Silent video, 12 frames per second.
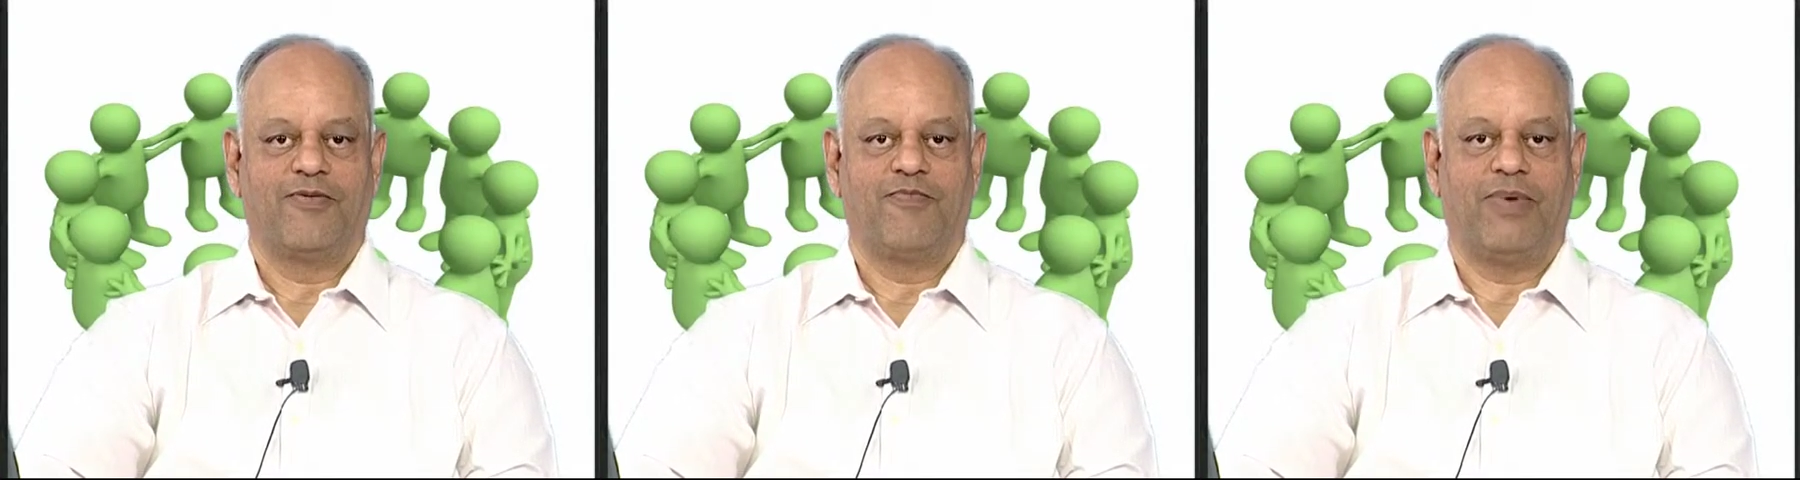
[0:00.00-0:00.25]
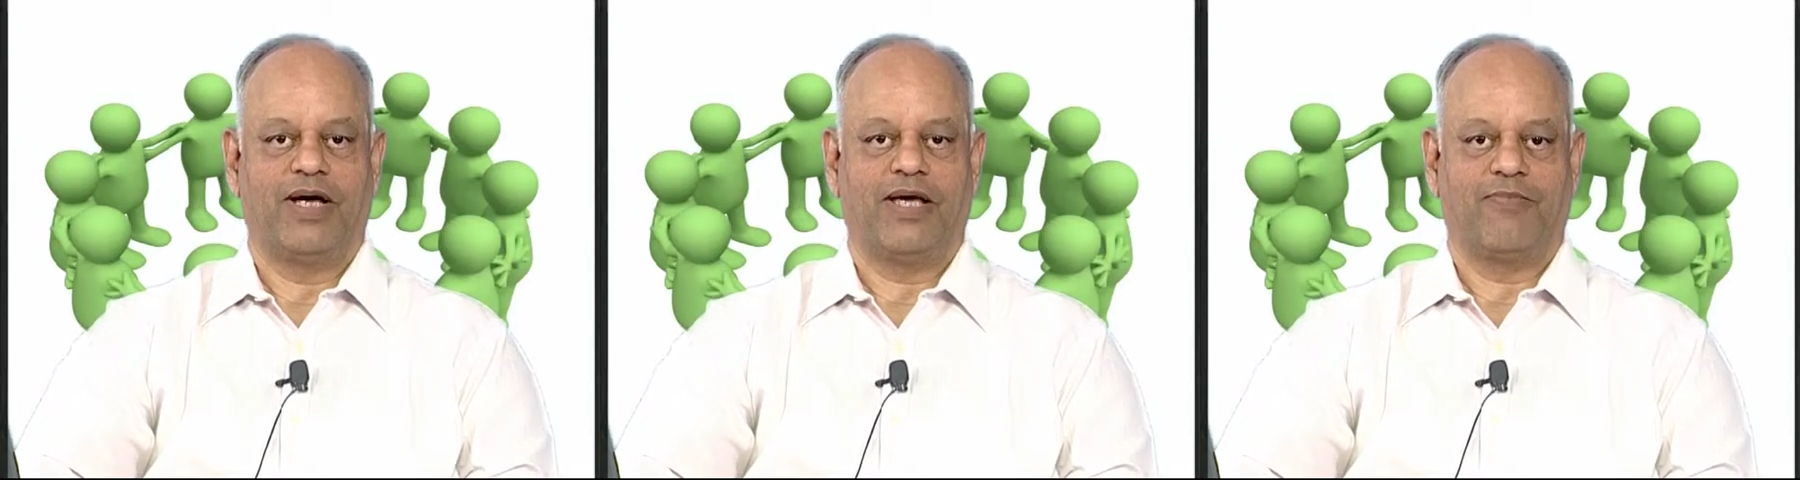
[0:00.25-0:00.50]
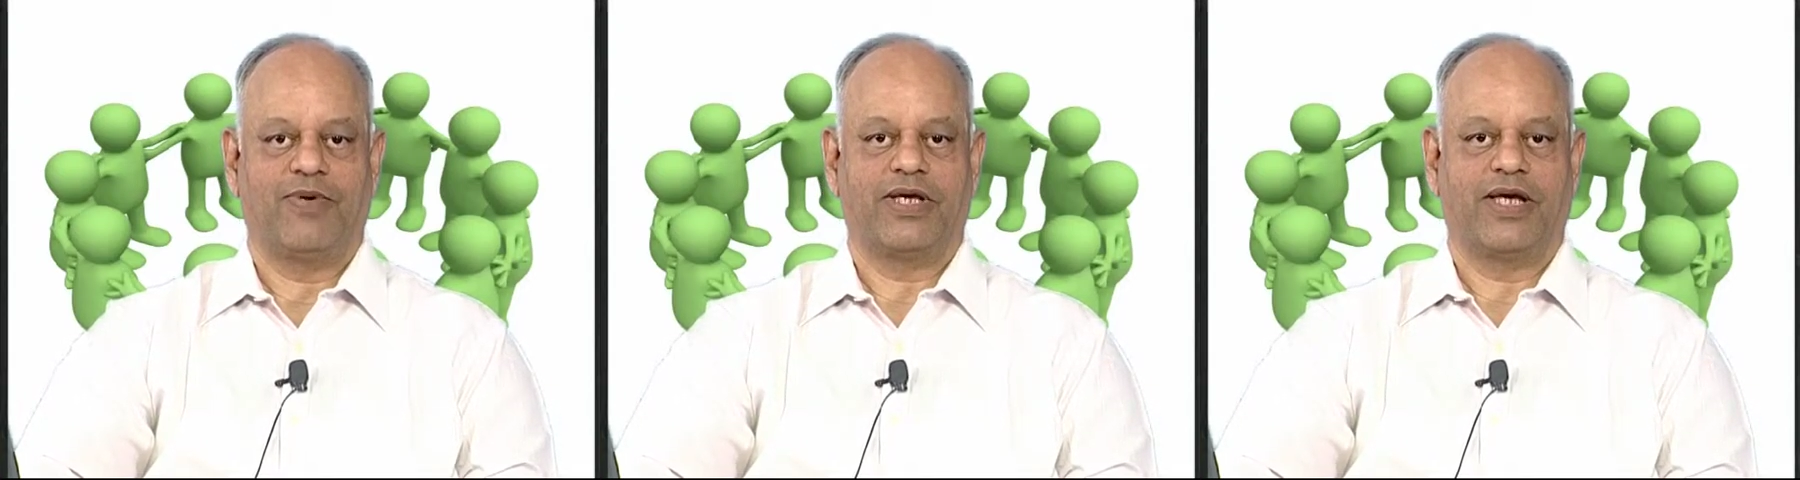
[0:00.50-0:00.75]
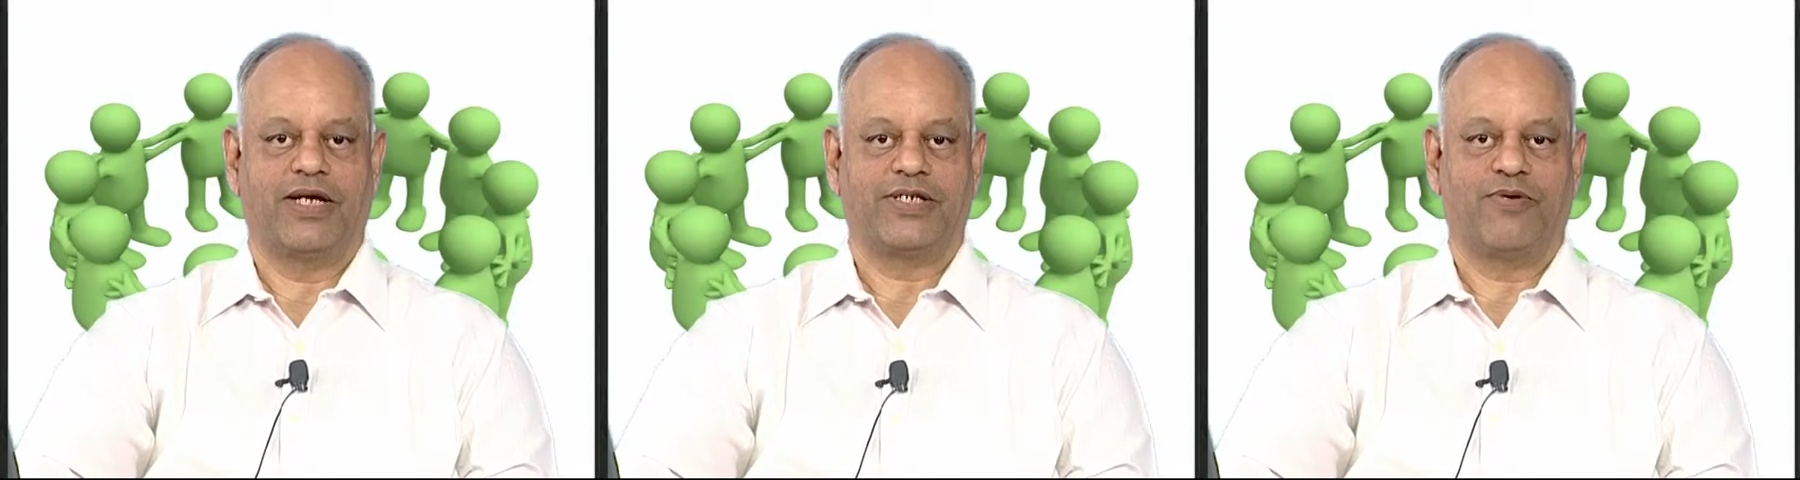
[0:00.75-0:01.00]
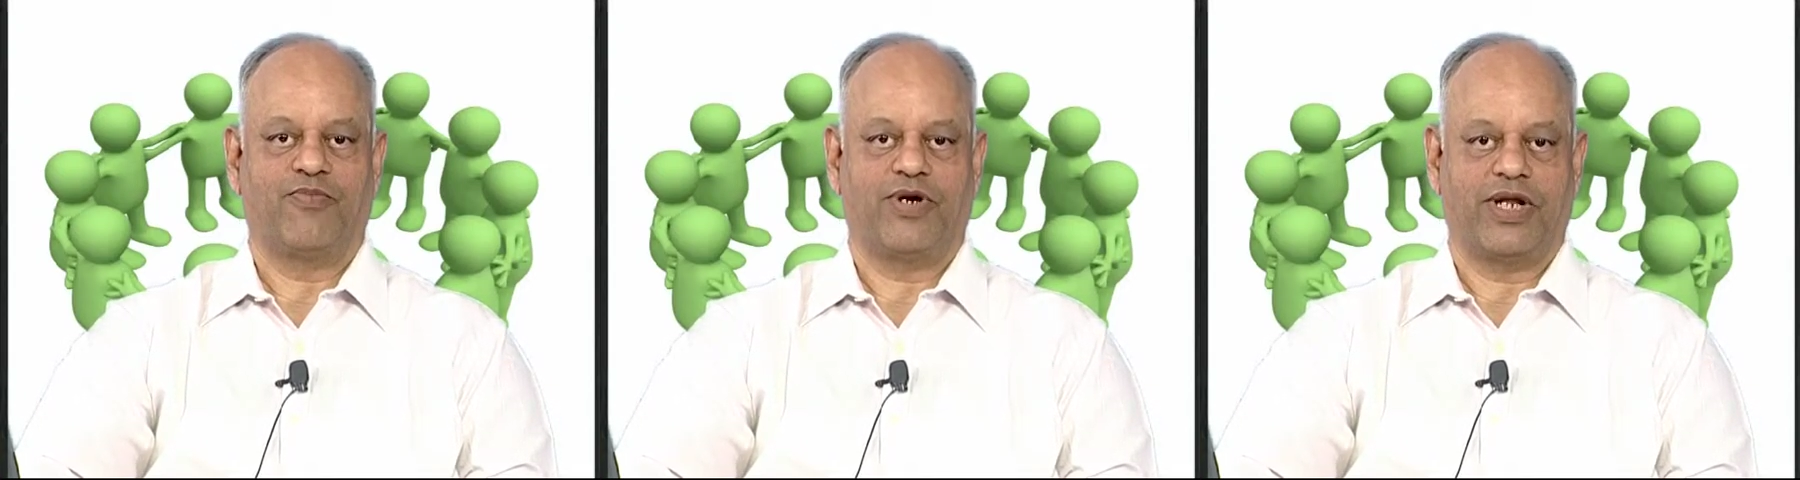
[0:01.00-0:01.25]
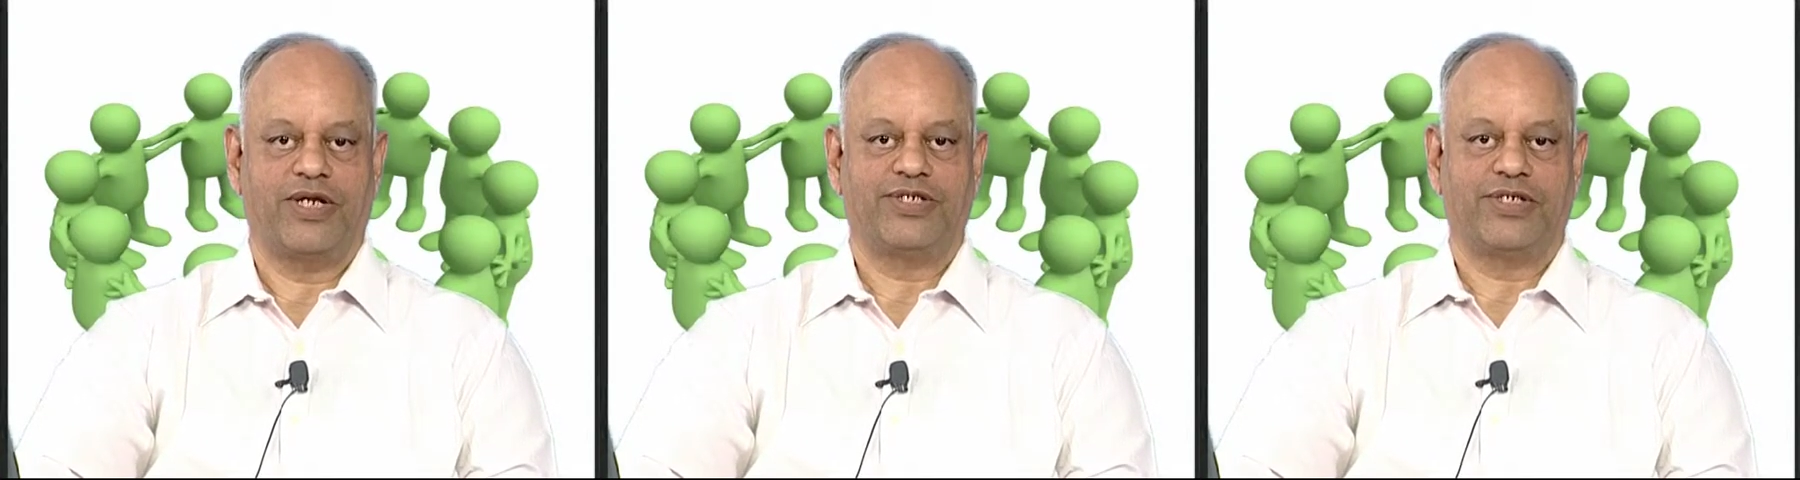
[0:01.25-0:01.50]
by application
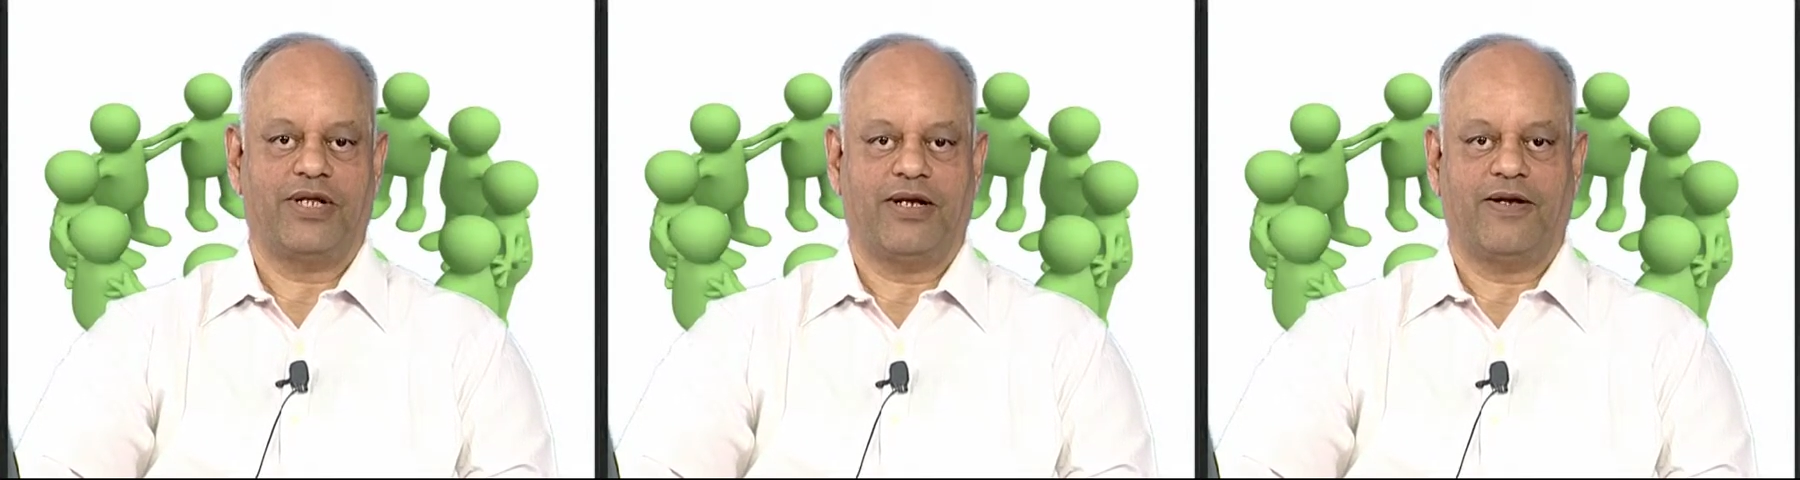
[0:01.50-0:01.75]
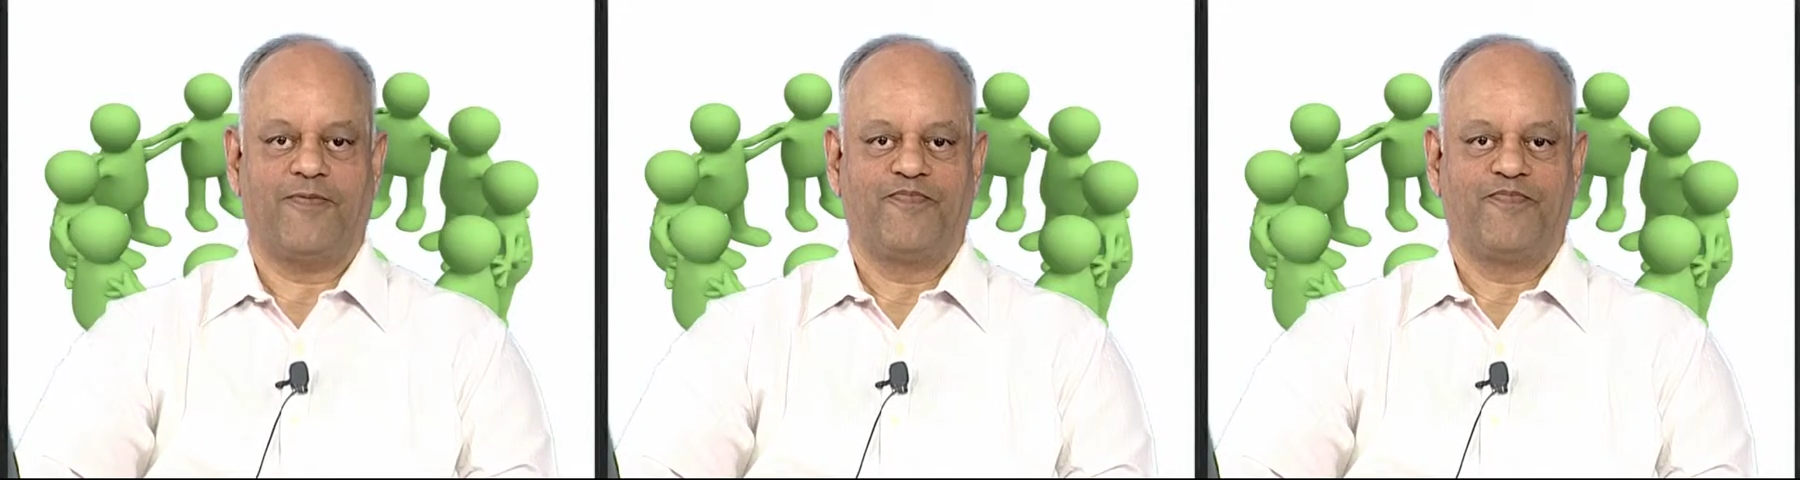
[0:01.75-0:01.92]
potential.